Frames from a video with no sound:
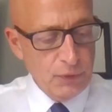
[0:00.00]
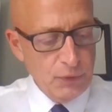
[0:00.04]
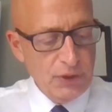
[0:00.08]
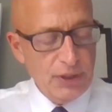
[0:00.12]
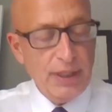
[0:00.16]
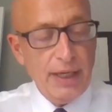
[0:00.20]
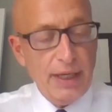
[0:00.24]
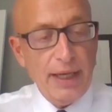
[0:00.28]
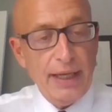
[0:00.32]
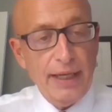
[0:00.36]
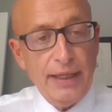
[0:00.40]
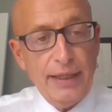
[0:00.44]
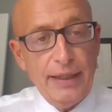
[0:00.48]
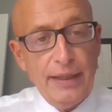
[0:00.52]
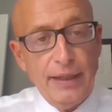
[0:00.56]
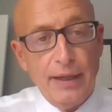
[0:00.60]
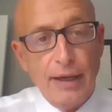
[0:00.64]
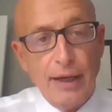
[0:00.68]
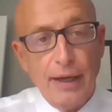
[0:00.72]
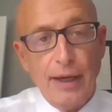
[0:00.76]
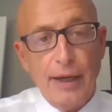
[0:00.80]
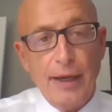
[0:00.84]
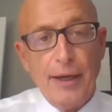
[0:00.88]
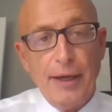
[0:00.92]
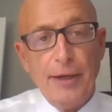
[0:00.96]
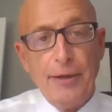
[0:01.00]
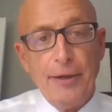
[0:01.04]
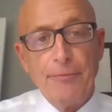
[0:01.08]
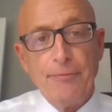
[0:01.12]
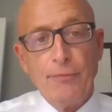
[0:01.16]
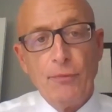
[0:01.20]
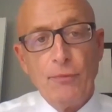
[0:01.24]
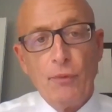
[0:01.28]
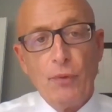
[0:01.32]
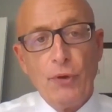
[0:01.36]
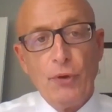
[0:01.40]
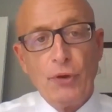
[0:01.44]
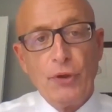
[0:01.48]
today,
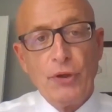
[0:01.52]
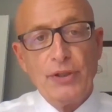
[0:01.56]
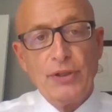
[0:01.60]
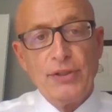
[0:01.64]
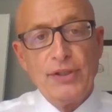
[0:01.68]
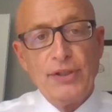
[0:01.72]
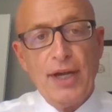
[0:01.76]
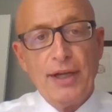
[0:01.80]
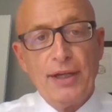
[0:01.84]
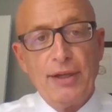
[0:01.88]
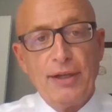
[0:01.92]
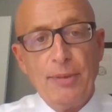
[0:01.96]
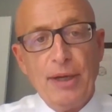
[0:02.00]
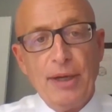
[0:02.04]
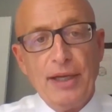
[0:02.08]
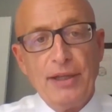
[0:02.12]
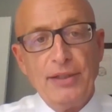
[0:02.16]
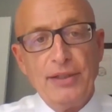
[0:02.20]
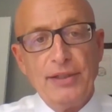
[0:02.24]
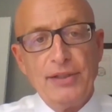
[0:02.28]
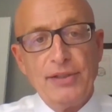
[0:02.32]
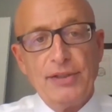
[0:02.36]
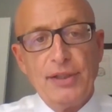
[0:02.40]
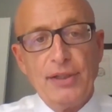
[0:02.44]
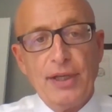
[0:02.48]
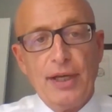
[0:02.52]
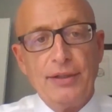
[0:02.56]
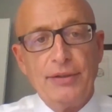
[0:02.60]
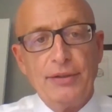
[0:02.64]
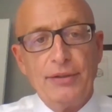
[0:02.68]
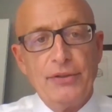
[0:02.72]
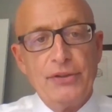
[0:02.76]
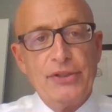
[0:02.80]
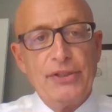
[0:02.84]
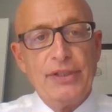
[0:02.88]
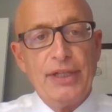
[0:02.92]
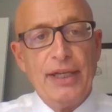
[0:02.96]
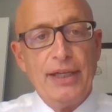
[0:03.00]
we're going to talk about is
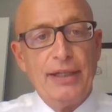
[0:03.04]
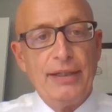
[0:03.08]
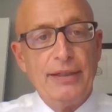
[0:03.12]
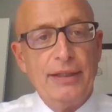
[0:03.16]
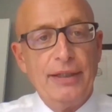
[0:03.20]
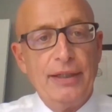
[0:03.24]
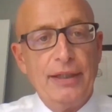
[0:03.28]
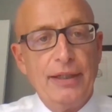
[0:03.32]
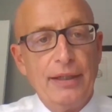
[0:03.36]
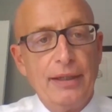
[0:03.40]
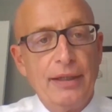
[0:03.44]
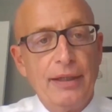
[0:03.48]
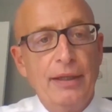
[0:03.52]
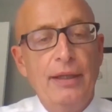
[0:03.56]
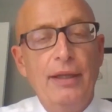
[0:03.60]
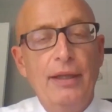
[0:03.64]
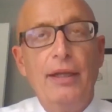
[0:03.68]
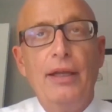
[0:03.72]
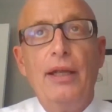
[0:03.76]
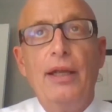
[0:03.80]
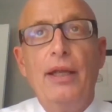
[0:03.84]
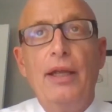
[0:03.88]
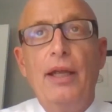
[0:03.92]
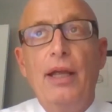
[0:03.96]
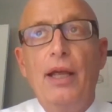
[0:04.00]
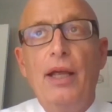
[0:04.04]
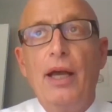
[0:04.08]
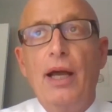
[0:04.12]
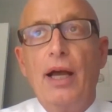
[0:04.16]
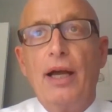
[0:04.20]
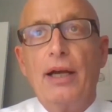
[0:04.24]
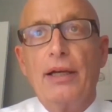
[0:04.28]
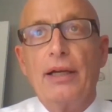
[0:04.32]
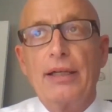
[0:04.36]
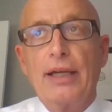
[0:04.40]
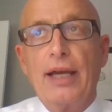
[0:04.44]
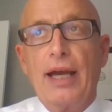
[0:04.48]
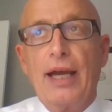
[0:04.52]
understanding
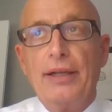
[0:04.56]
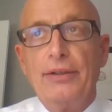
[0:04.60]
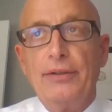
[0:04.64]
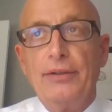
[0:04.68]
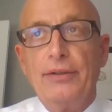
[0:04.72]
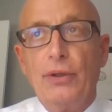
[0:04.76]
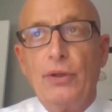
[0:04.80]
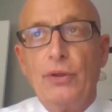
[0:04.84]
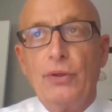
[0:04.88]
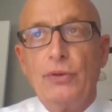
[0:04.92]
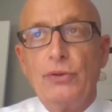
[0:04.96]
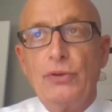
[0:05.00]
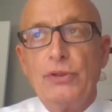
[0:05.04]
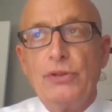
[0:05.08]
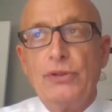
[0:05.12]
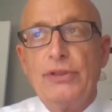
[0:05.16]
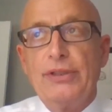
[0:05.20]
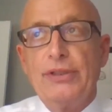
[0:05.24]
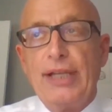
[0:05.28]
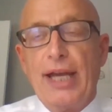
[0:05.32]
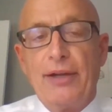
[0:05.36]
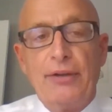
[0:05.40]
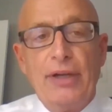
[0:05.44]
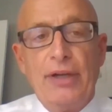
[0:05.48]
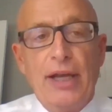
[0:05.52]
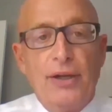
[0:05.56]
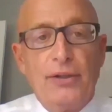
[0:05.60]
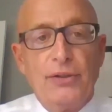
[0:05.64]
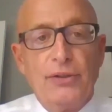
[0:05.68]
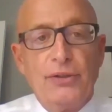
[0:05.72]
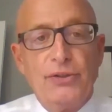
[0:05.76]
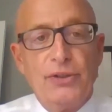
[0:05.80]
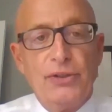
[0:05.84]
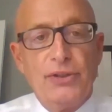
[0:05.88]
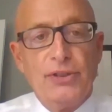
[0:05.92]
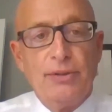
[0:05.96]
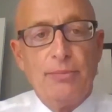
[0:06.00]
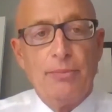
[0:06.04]
condos,
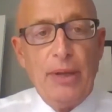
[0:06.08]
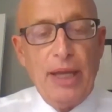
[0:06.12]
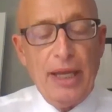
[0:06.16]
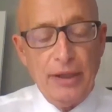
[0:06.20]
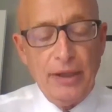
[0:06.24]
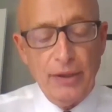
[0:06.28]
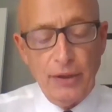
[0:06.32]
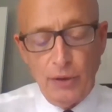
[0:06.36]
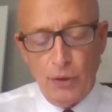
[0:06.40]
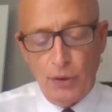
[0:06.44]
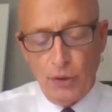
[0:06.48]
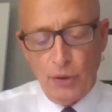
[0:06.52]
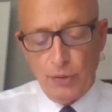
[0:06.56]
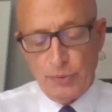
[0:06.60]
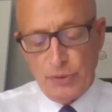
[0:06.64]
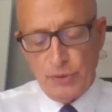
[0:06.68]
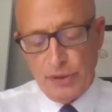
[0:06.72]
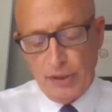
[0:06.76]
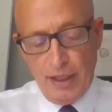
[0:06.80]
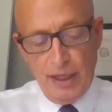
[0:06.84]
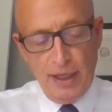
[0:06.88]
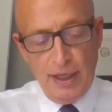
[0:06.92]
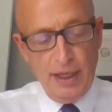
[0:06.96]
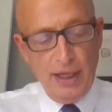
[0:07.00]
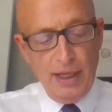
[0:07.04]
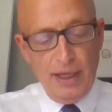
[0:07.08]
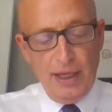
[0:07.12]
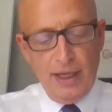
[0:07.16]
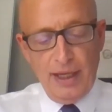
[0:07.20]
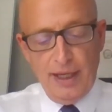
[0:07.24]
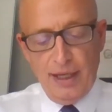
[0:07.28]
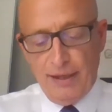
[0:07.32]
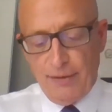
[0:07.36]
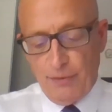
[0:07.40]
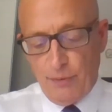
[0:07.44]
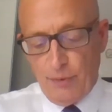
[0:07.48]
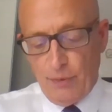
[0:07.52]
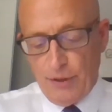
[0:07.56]
townhouses, and patio homes.
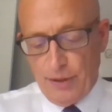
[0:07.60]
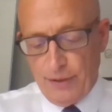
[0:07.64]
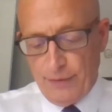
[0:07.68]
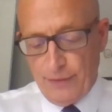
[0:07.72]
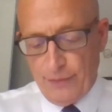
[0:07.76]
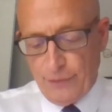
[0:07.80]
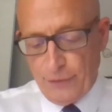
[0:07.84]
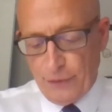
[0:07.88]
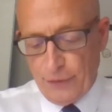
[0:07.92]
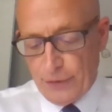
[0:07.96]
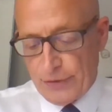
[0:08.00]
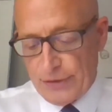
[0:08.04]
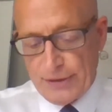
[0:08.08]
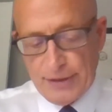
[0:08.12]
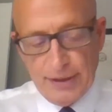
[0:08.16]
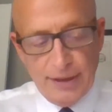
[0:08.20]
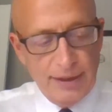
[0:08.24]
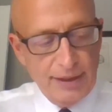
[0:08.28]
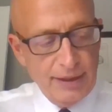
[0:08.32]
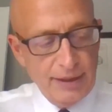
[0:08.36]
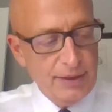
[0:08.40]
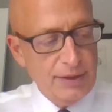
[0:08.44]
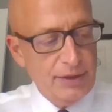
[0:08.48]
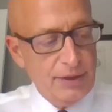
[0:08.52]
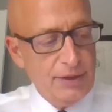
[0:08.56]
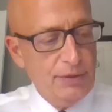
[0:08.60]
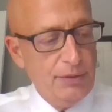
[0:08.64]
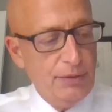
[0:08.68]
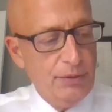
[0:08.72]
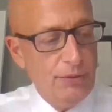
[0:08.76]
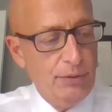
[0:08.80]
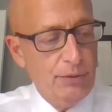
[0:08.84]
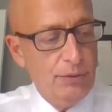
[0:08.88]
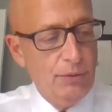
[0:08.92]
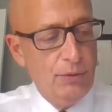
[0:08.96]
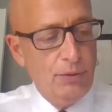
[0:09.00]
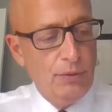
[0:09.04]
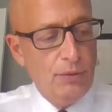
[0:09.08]
And one of the first things
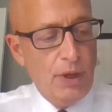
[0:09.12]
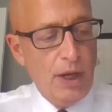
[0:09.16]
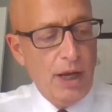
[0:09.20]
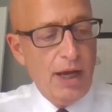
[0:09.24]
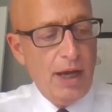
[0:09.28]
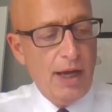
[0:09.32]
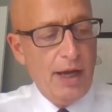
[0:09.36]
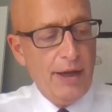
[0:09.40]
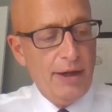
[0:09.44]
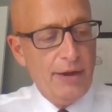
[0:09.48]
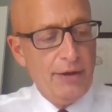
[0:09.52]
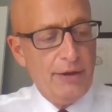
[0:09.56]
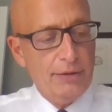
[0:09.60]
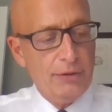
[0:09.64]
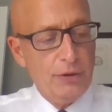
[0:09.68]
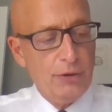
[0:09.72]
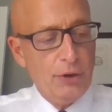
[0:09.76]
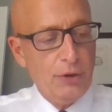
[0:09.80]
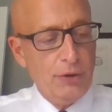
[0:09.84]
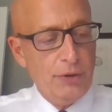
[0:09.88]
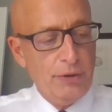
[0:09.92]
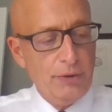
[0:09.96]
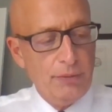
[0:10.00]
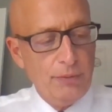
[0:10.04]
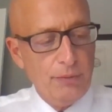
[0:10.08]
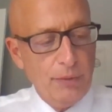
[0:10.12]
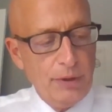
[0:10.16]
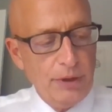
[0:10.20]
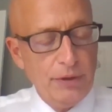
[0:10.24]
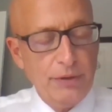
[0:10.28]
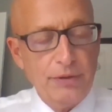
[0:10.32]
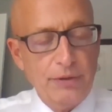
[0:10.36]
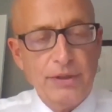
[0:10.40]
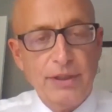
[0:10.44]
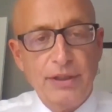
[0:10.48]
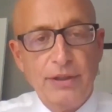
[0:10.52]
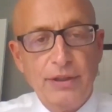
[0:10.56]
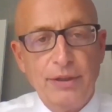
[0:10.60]
to learn when
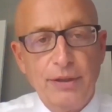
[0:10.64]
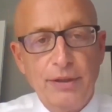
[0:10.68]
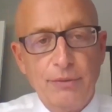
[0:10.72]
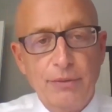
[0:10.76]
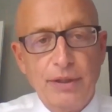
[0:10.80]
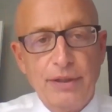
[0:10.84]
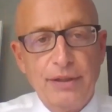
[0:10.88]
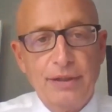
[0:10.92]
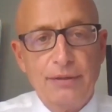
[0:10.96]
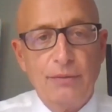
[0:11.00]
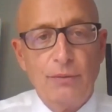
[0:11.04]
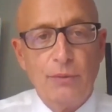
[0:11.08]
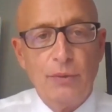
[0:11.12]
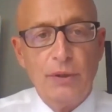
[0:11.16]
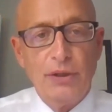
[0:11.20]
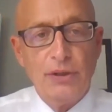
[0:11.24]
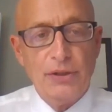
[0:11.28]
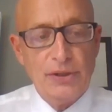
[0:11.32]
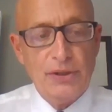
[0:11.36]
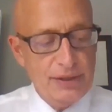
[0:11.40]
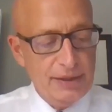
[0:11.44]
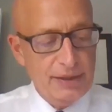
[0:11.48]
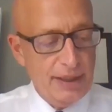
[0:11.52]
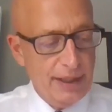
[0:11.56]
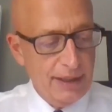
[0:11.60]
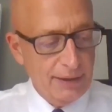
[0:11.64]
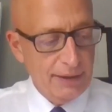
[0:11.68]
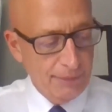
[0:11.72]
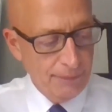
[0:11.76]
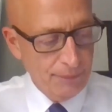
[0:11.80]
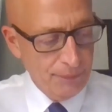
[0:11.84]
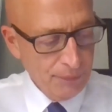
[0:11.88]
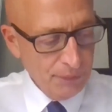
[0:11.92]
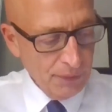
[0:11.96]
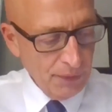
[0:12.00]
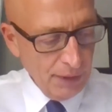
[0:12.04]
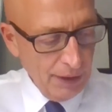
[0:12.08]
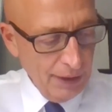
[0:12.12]
you're dealing with real estate
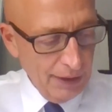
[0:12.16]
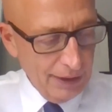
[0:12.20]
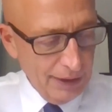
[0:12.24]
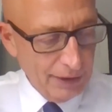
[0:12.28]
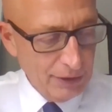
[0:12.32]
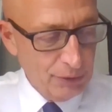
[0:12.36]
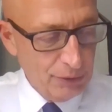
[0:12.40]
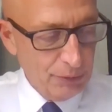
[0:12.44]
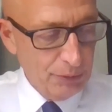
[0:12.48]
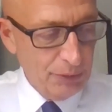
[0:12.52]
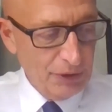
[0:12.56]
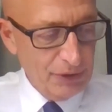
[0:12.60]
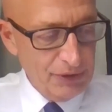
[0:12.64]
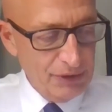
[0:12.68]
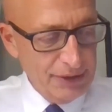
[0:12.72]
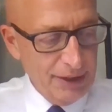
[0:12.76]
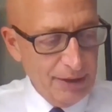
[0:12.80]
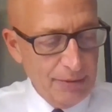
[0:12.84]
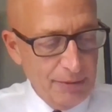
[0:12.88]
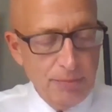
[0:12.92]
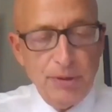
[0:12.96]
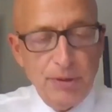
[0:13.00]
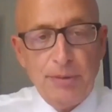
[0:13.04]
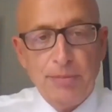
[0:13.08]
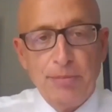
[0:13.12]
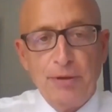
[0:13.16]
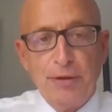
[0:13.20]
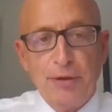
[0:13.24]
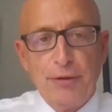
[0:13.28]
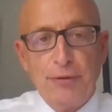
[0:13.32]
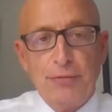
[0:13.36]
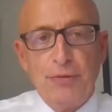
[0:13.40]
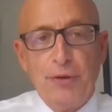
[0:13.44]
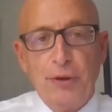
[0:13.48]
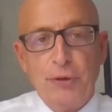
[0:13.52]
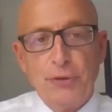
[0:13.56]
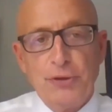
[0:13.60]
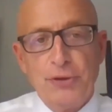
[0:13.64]
is real estate people
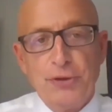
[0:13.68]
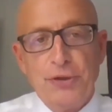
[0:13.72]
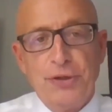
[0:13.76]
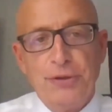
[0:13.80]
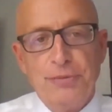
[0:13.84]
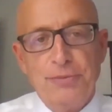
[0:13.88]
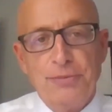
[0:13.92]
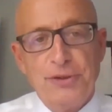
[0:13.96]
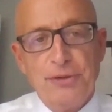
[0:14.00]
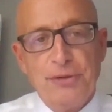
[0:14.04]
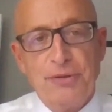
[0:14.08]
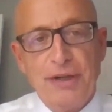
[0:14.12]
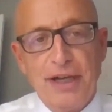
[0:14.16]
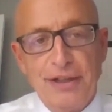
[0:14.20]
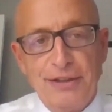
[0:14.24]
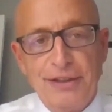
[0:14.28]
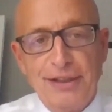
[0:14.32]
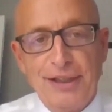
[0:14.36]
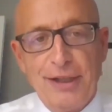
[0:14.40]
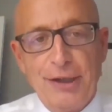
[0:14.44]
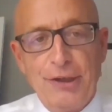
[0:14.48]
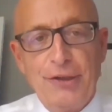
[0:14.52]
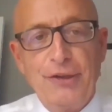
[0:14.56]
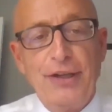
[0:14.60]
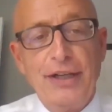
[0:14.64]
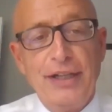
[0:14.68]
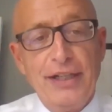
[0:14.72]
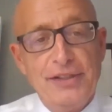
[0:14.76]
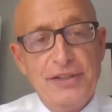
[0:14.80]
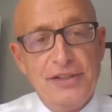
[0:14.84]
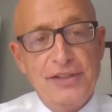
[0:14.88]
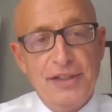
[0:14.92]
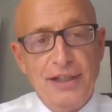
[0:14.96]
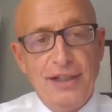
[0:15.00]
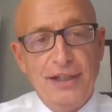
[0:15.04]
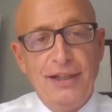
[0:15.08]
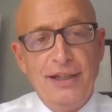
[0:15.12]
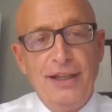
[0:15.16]
throw terms around like
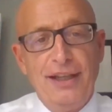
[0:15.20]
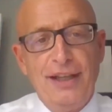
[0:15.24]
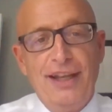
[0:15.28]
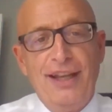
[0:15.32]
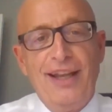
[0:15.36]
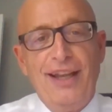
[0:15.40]
crazy.